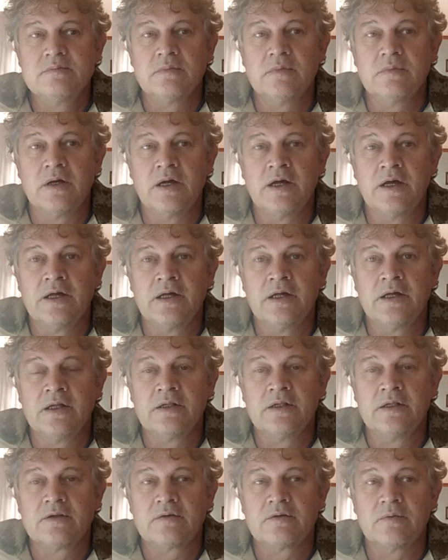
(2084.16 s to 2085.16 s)
and
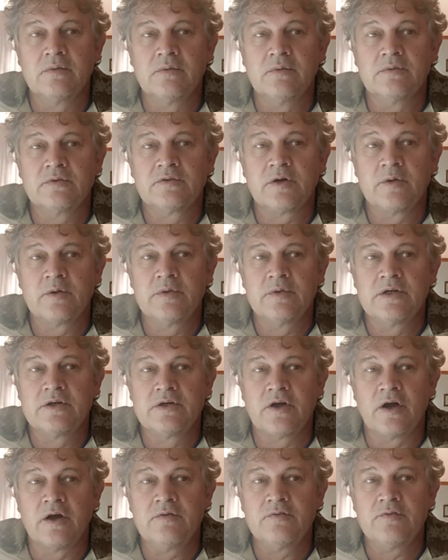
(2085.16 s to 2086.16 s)
so we
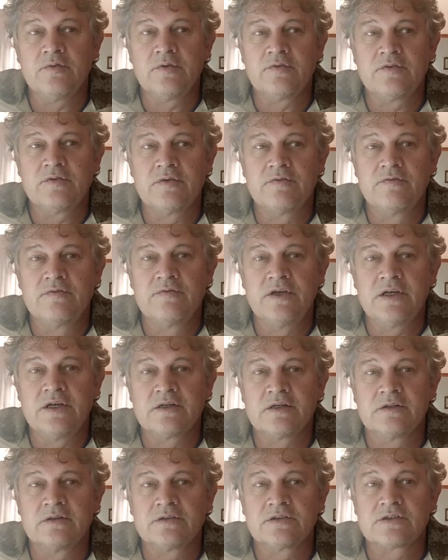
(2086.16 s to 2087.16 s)
drove with the
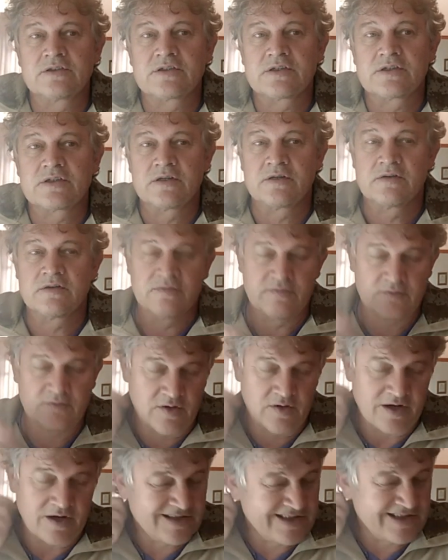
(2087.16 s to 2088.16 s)
vehicles for
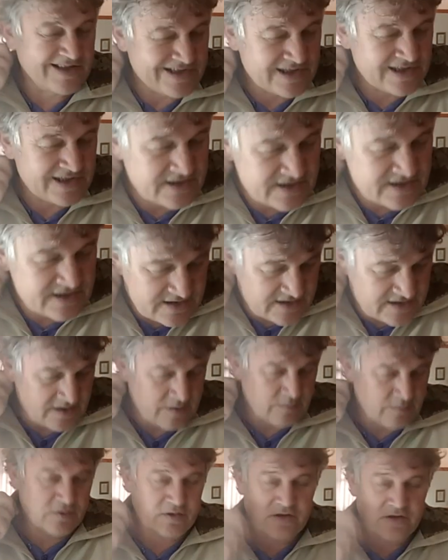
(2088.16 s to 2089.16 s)
quite a distance.
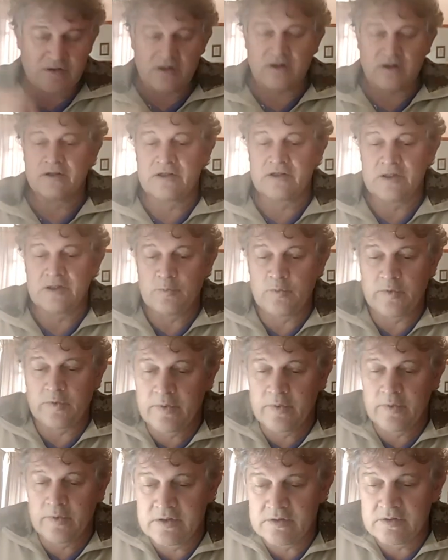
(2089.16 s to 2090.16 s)
I'm not sure how deep we
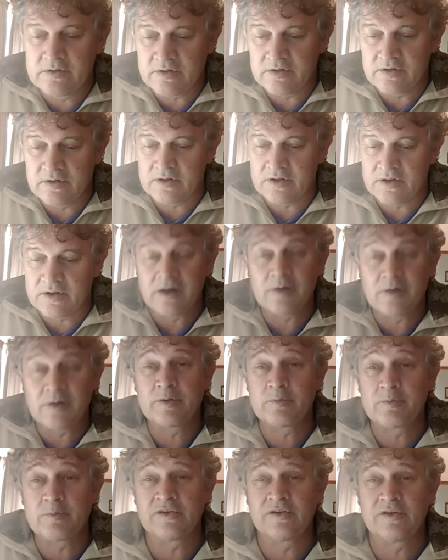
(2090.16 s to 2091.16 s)
were into Angola,
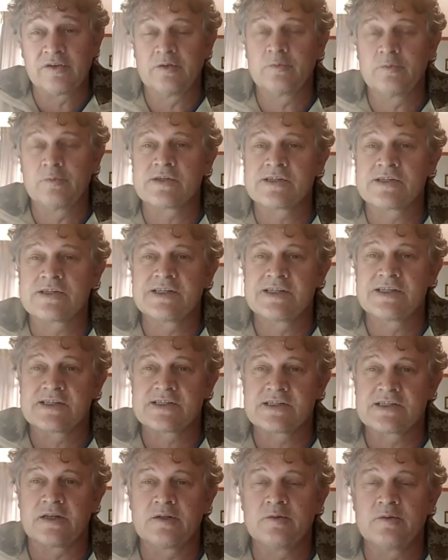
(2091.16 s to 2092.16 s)
but was, it was in the
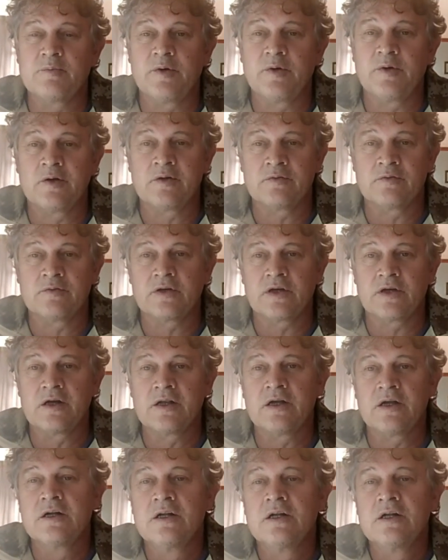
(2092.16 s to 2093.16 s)
southern part of
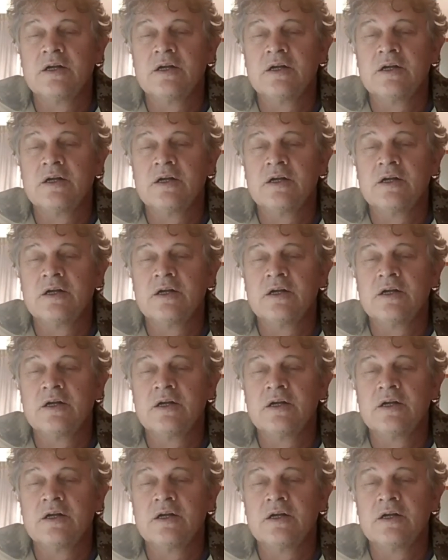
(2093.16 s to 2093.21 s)
Angola.